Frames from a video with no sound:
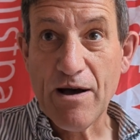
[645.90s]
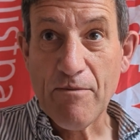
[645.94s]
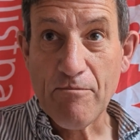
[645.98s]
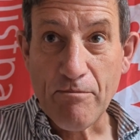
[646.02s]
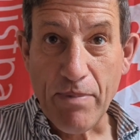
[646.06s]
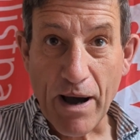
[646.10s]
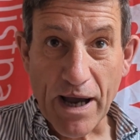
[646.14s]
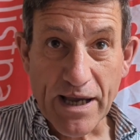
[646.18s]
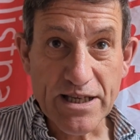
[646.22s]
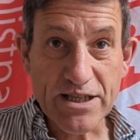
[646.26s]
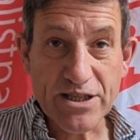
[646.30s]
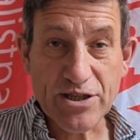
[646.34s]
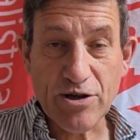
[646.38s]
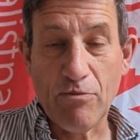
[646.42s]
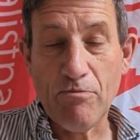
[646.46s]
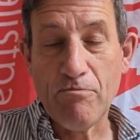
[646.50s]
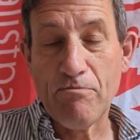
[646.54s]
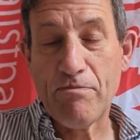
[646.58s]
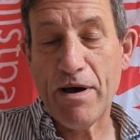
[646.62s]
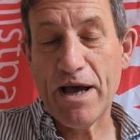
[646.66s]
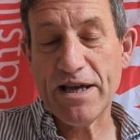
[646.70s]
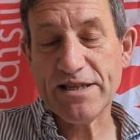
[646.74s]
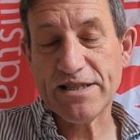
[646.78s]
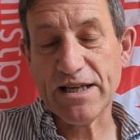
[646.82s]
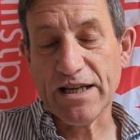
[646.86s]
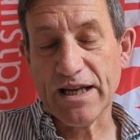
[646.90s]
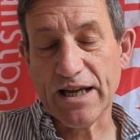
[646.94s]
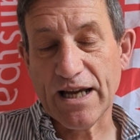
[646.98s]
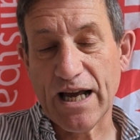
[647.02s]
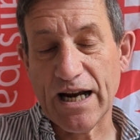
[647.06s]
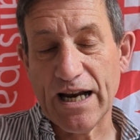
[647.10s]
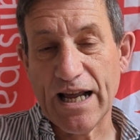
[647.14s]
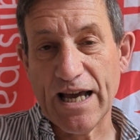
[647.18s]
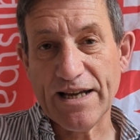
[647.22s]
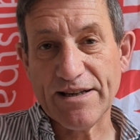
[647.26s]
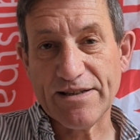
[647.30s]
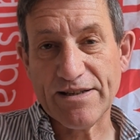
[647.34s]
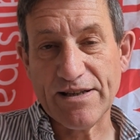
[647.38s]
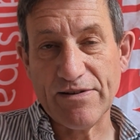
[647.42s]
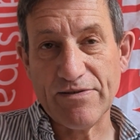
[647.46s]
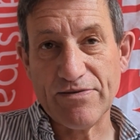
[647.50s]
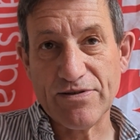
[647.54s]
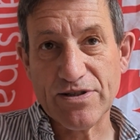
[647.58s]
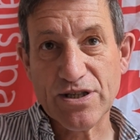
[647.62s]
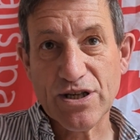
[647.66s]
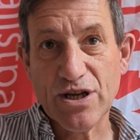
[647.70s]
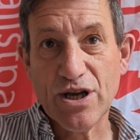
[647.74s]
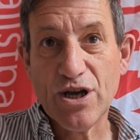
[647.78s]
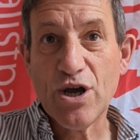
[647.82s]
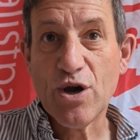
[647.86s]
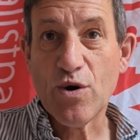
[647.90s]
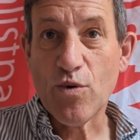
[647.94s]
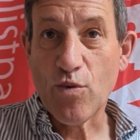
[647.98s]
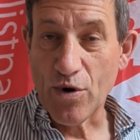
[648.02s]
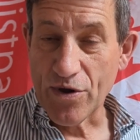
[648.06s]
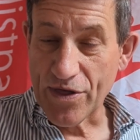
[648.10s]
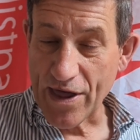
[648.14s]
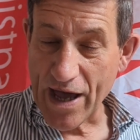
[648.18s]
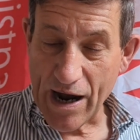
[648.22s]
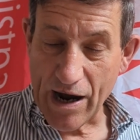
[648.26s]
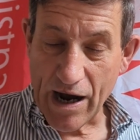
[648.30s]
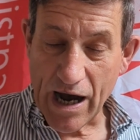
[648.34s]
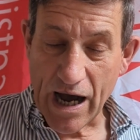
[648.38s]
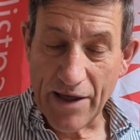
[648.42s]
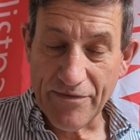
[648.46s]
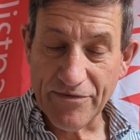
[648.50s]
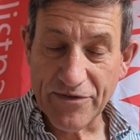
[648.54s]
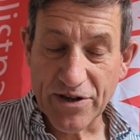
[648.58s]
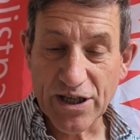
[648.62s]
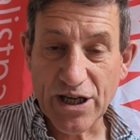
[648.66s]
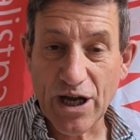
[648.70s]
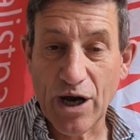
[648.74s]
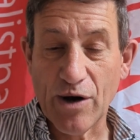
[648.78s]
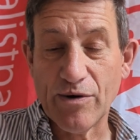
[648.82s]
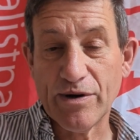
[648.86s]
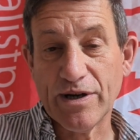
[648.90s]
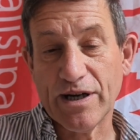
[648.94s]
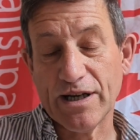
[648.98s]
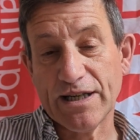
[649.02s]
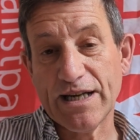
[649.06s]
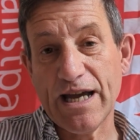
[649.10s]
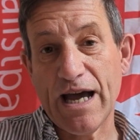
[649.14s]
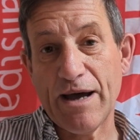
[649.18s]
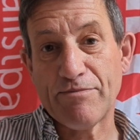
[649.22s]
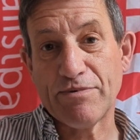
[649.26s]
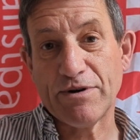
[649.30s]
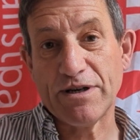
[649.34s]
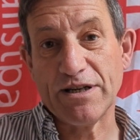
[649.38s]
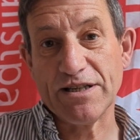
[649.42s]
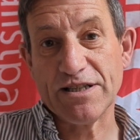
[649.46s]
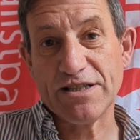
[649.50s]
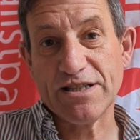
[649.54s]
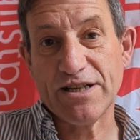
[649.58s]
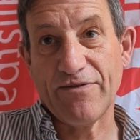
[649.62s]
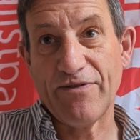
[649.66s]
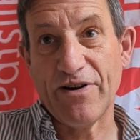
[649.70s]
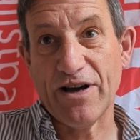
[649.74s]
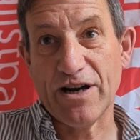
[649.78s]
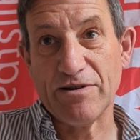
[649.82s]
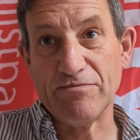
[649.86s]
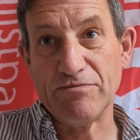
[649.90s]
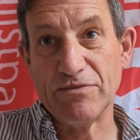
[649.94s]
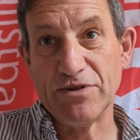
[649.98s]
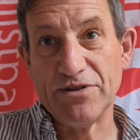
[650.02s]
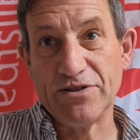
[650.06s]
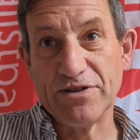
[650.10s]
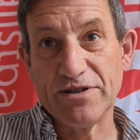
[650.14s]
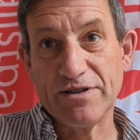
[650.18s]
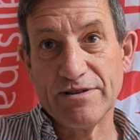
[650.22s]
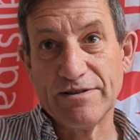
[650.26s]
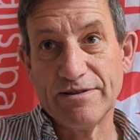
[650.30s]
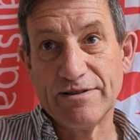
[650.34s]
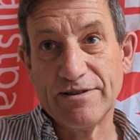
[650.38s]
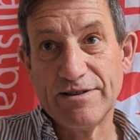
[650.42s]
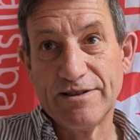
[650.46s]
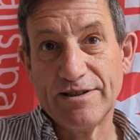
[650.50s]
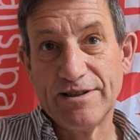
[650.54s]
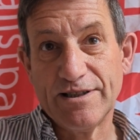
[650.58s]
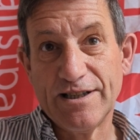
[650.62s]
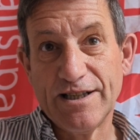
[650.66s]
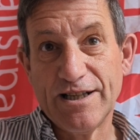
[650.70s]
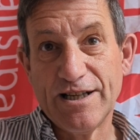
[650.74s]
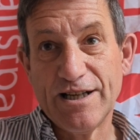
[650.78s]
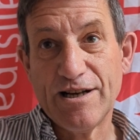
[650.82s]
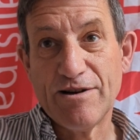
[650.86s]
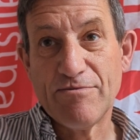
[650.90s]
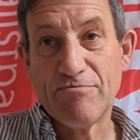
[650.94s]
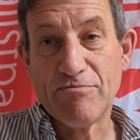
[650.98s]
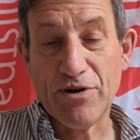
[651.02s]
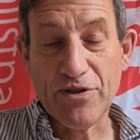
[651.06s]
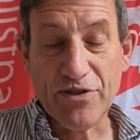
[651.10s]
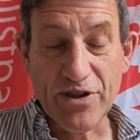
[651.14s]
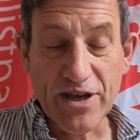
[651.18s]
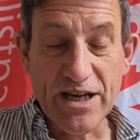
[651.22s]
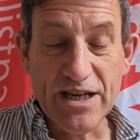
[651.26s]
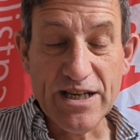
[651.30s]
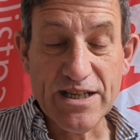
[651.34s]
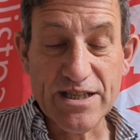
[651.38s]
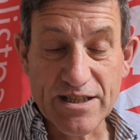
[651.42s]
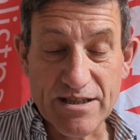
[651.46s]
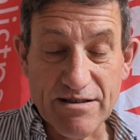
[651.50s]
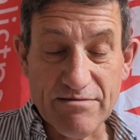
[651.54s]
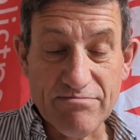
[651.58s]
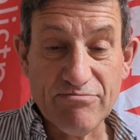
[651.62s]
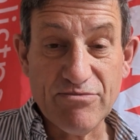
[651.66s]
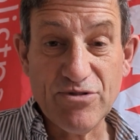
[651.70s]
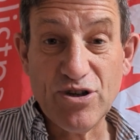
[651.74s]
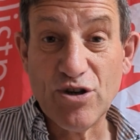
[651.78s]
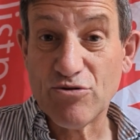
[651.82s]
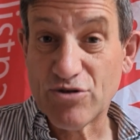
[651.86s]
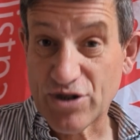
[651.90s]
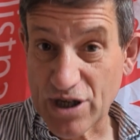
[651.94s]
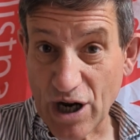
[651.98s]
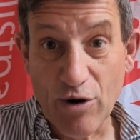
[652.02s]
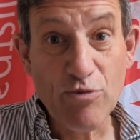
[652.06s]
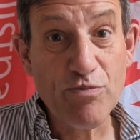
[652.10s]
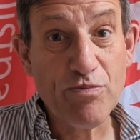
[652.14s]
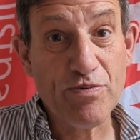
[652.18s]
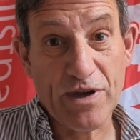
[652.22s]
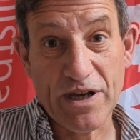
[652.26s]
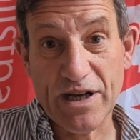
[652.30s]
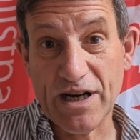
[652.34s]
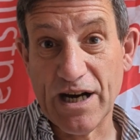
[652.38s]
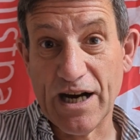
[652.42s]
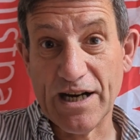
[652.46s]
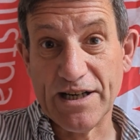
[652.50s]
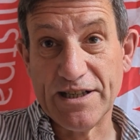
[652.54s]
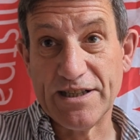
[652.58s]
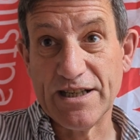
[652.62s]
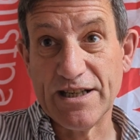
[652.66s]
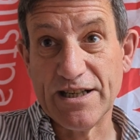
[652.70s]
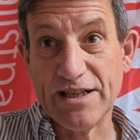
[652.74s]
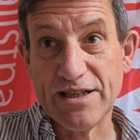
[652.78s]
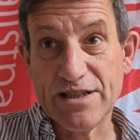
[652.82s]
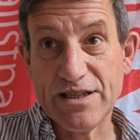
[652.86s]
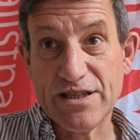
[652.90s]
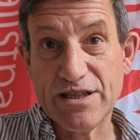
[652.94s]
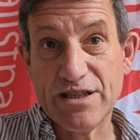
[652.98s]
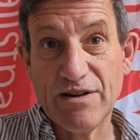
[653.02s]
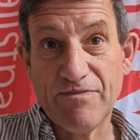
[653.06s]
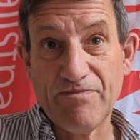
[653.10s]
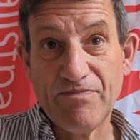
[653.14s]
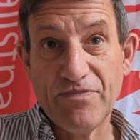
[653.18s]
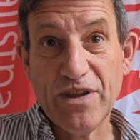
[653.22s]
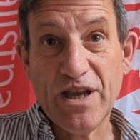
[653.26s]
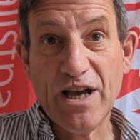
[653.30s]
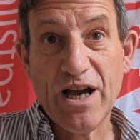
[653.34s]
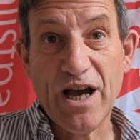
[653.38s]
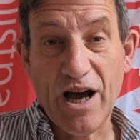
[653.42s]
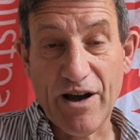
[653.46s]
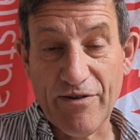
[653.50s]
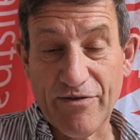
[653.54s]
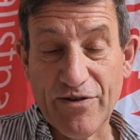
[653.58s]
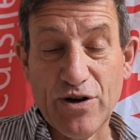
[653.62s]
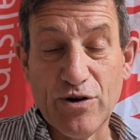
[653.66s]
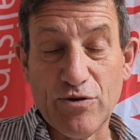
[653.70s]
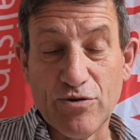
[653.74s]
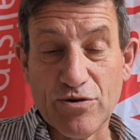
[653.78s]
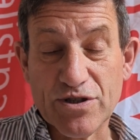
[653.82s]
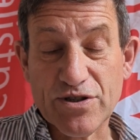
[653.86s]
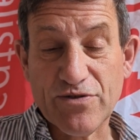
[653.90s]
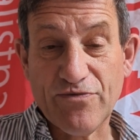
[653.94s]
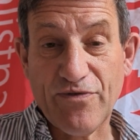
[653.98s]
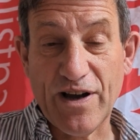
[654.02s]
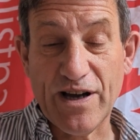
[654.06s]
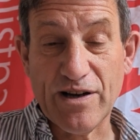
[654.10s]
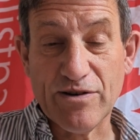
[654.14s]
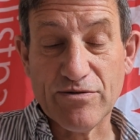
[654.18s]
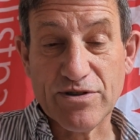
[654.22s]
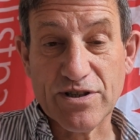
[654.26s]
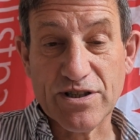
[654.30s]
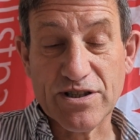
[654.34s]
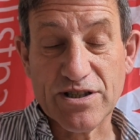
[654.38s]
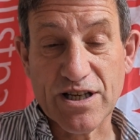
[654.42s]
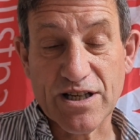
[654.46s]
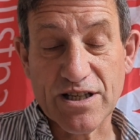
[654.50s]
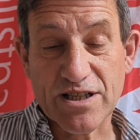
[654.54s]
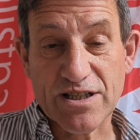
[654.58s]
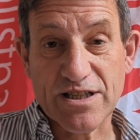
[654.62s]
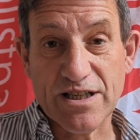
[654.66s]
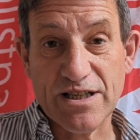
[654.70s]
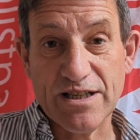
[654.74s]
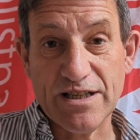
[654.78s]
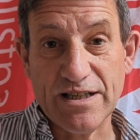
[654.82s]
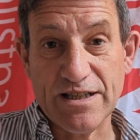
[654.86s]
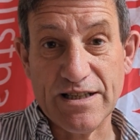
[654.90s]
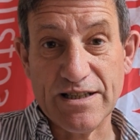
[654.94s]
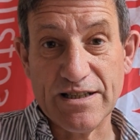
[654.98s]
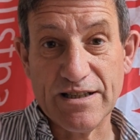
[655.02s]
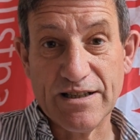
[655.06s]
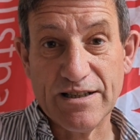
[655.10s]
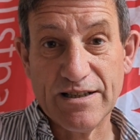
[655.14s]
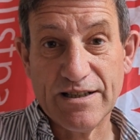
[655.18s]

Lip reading: based on peasant collectives without undergoing a capitalist development. But these utopian ideas, of course, failed to succeed.